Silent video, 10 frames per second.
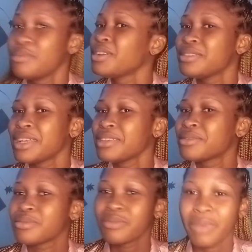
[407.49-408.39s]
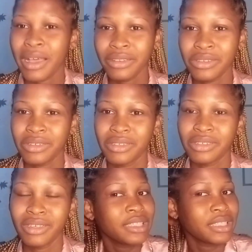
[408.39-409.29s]
Oh, that's too much.
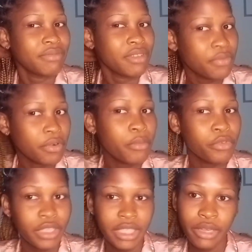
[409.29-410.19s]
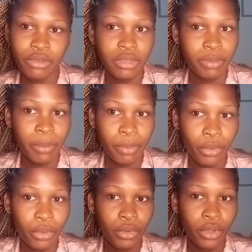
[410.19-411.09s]
This is even from retails
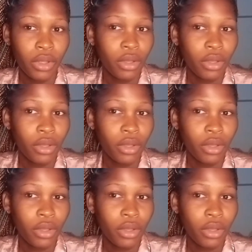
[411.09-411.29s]
people.